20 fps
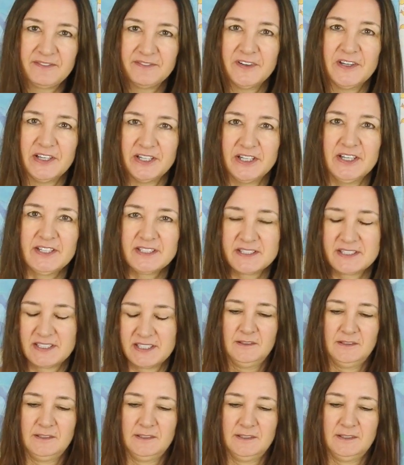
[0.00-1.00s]

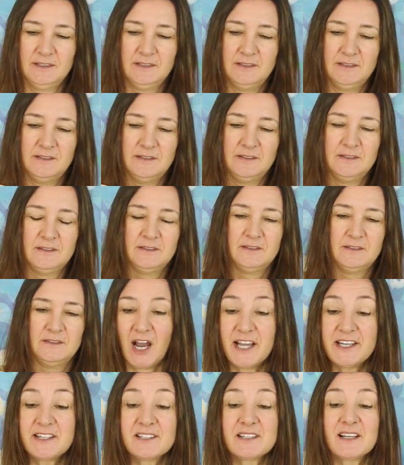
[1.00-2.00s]
first.
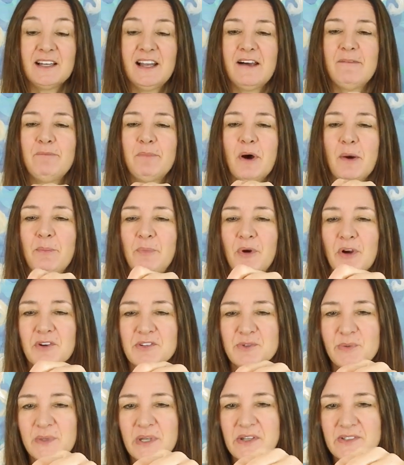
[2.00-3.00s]
I used to love Pop
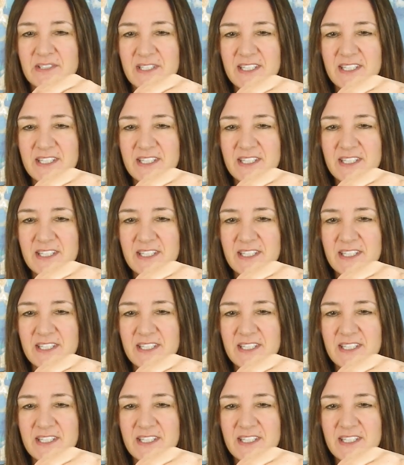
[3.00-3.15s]
Rocks when I was a